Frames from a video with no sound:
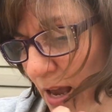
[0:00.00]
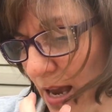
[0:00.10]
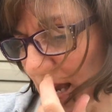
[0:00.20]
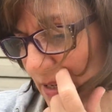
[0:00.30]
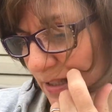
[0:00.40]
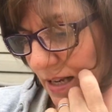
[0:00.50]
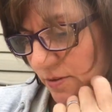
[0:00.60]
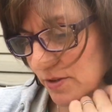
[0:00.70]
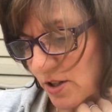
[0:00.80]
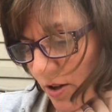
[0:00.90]
He said
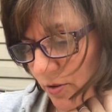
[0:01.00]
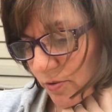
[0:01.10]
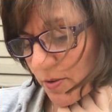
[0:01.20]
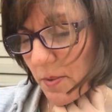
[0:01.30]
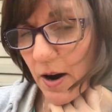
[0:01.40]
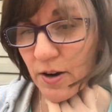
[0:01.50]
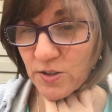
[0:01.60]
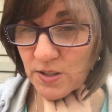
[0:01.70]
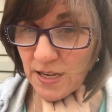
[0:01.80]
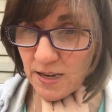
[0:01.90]
children from our
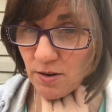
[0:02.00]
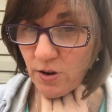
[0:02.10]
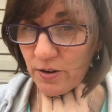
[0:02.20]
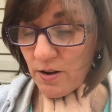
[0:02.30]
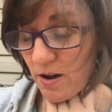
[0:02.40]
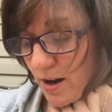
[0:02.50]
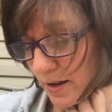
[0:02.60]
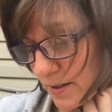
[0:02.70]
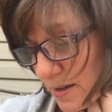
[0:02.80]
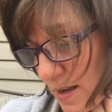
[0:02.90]
state are
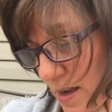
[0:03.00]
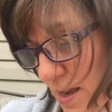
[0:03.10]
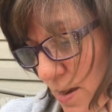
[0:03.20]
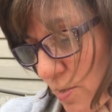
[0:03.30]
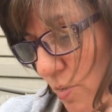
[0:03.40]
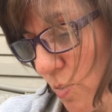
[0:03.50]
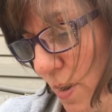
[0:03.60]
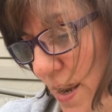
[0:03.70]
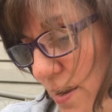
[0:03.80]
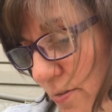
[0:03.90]
not.
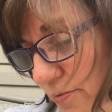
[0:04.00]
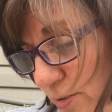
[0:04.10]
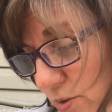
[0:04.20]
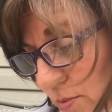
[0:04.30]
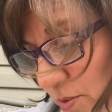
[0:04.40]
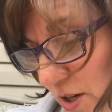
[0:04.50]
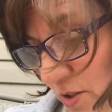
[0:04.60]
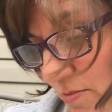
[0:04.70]
Quite a first impression,